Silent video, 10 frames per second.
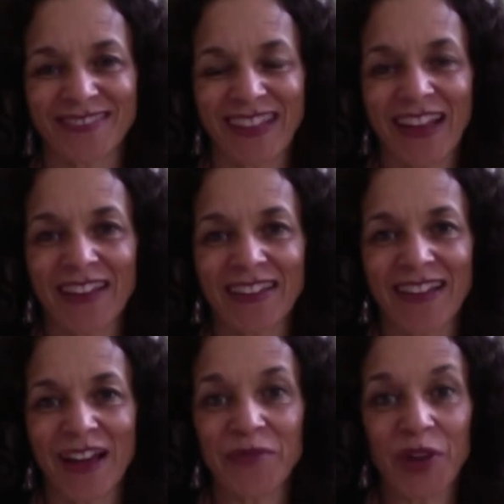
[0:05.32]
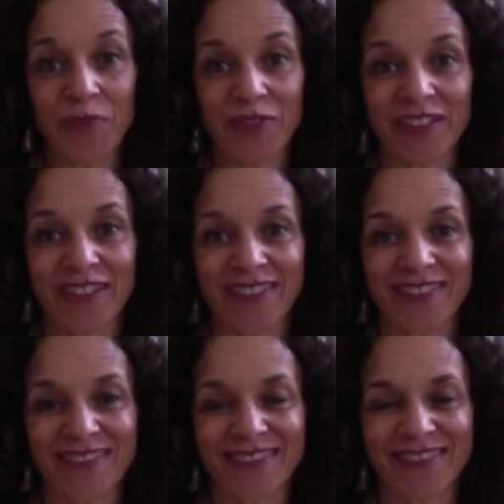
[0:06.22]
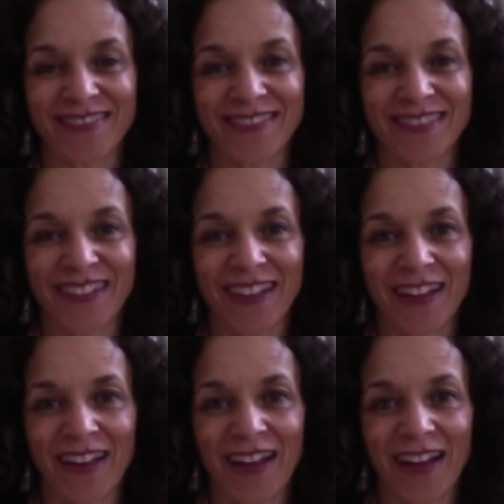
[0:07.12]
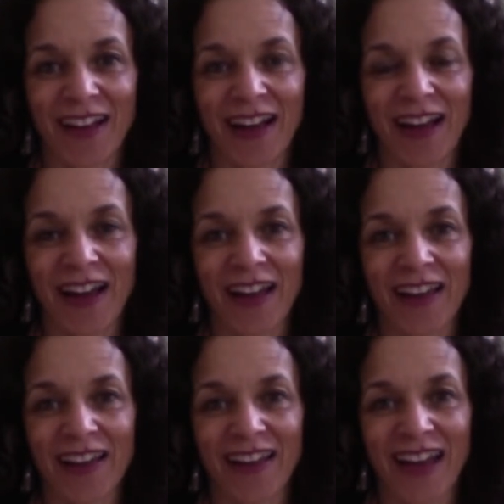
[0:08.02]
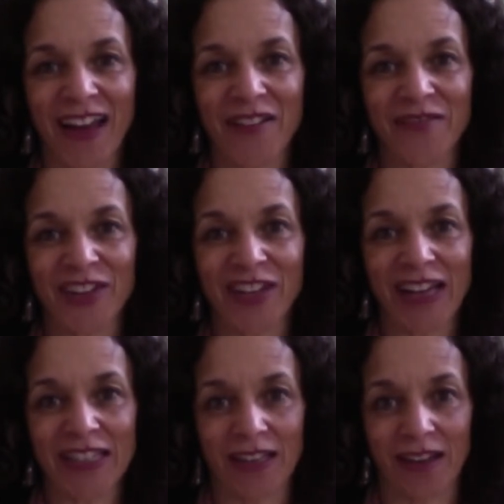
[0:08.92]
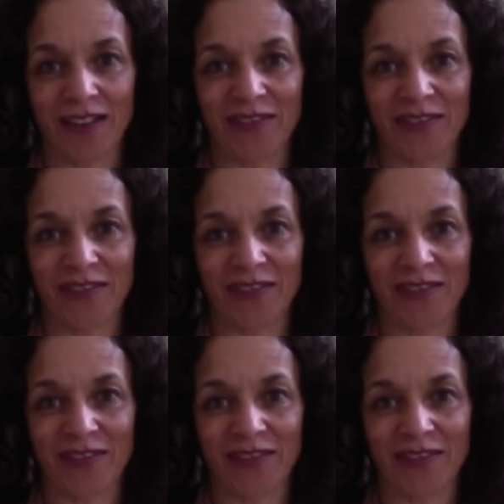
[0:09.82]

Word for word: and I'm an opera singer. I have an idea.